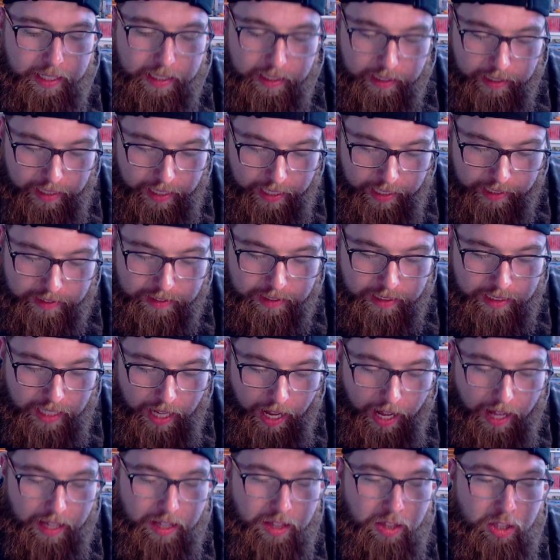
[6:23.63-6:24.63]
it's
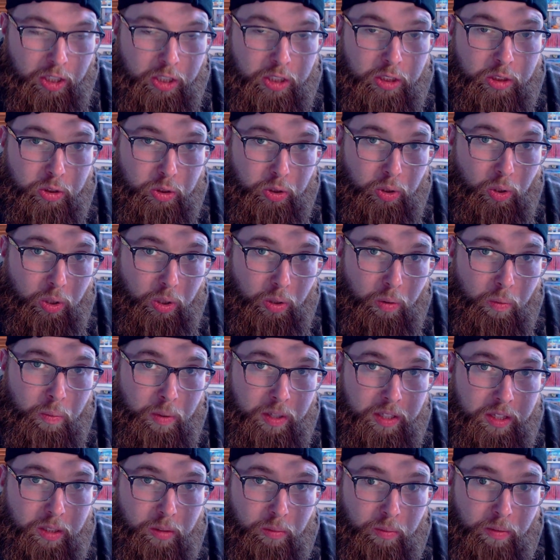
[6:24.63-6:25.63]
not the controller
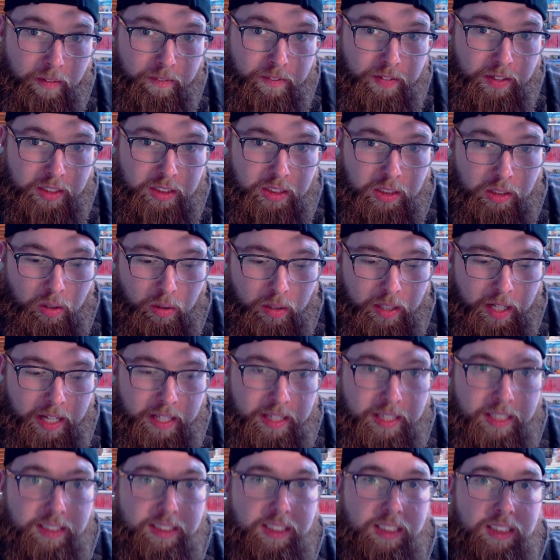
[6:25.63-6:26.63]
with the revision, okay?
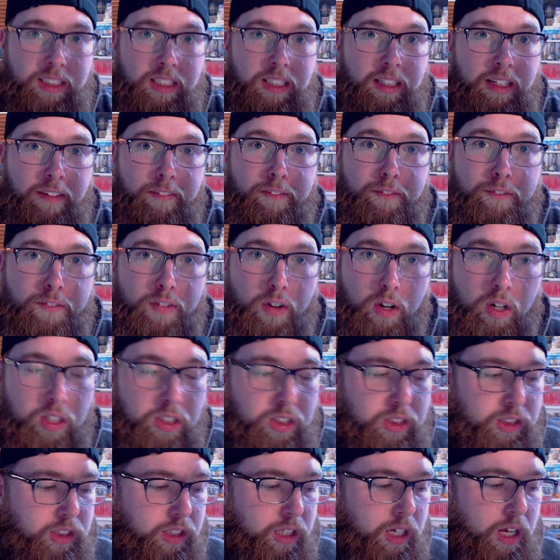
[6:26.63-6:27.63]
This is the
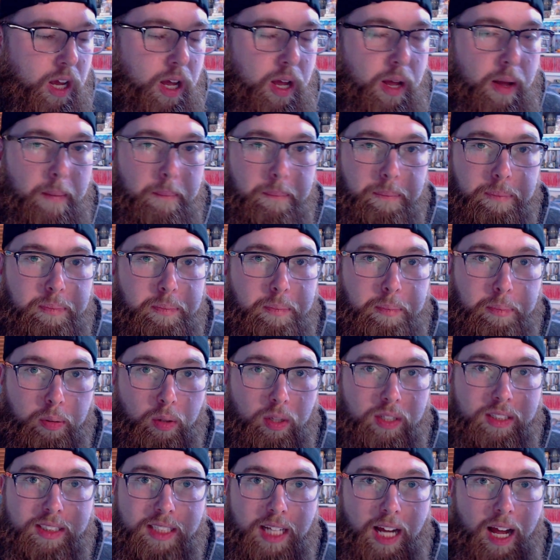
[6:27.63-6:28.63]
first
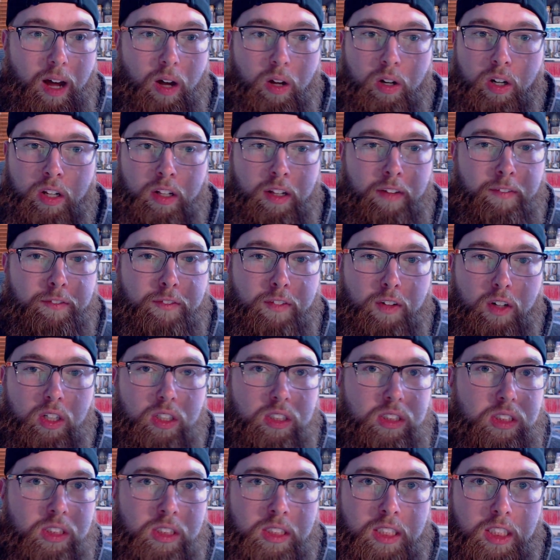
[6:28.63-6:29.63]
printout or the
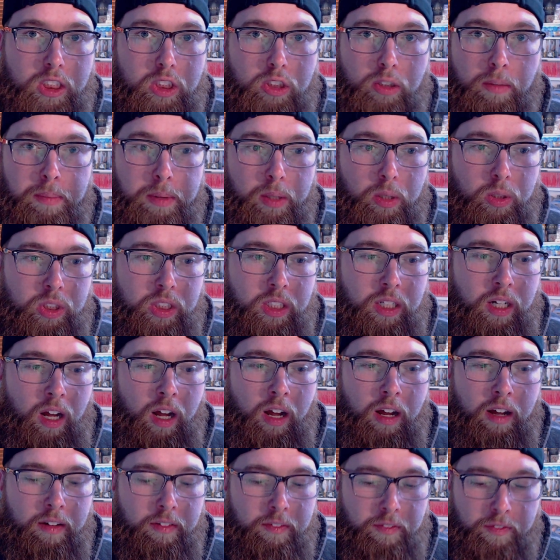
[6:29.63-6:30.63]
first distribution
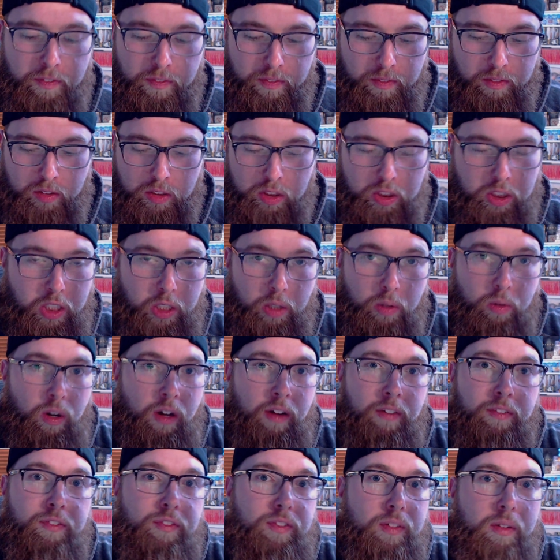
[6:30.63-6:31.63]
of SKU
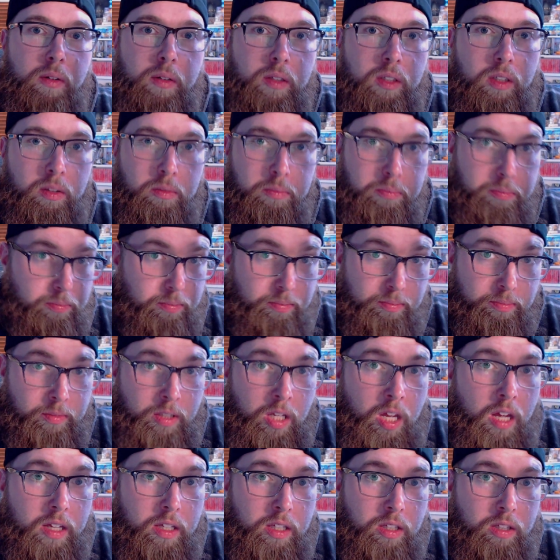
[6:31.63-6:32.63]
of,
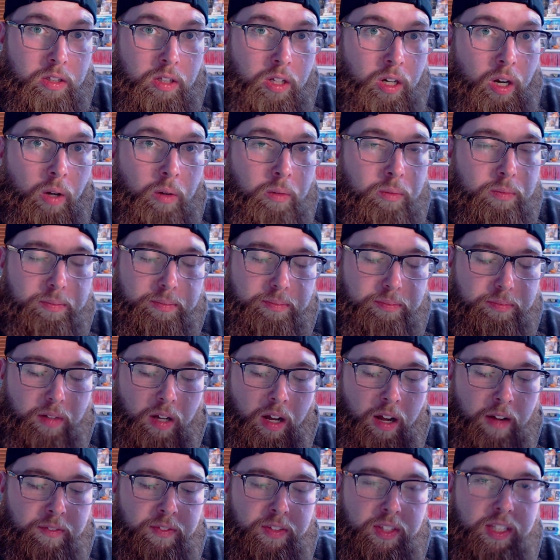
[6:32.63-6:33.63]
you know,
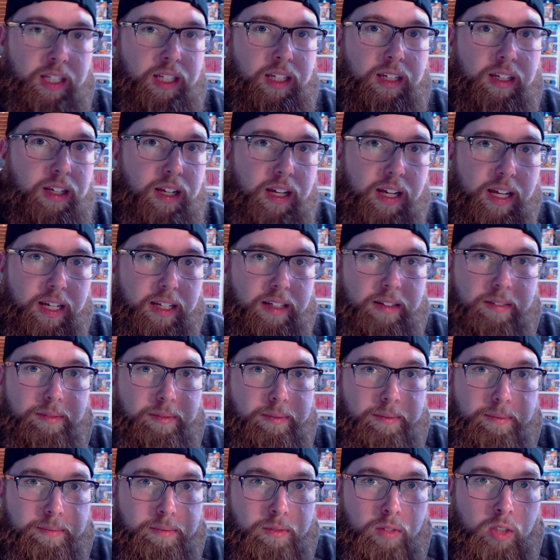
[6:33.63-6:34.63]
of the
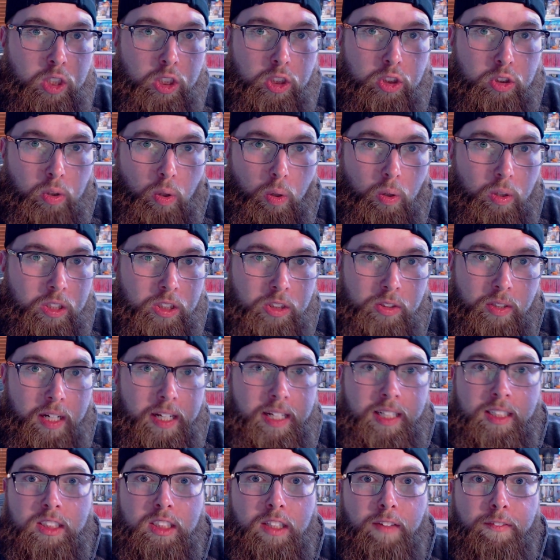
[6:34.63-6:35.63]
controllers, right?
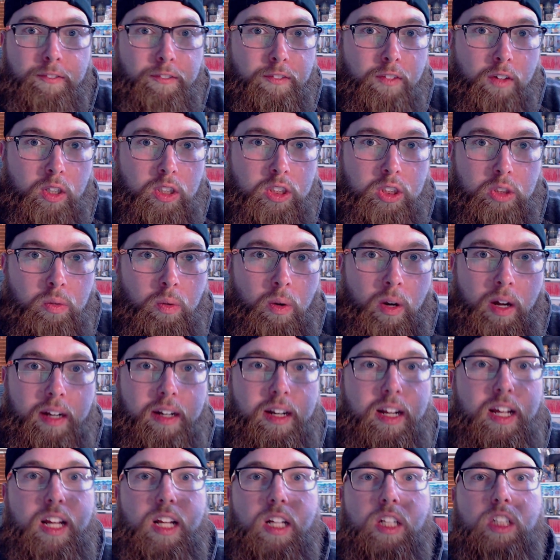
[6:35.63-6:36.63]
It's the first one.
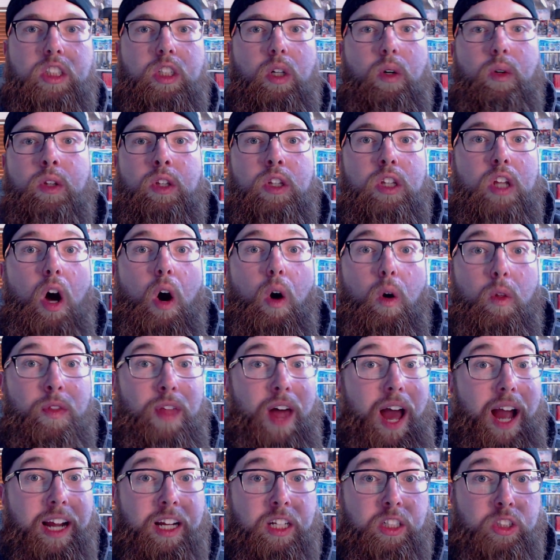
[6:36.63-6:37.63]
So no,
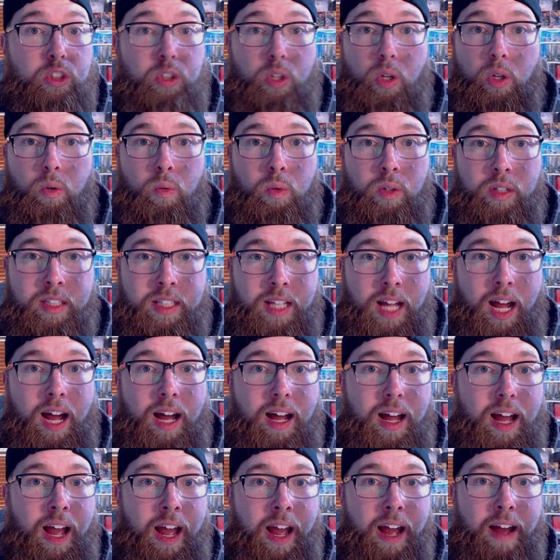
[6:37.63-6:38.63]
that controller will
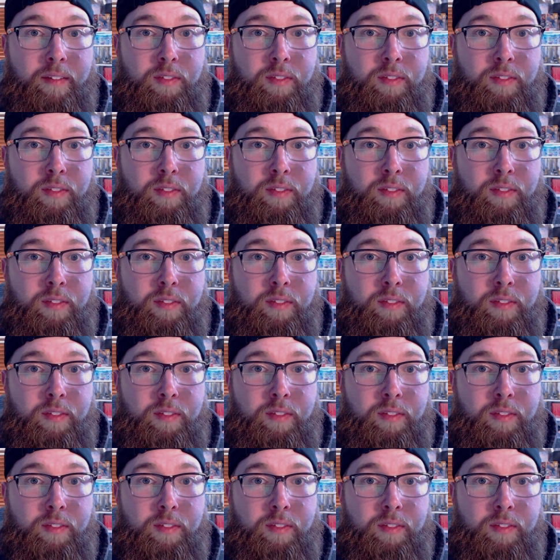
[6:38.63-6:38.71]
not have the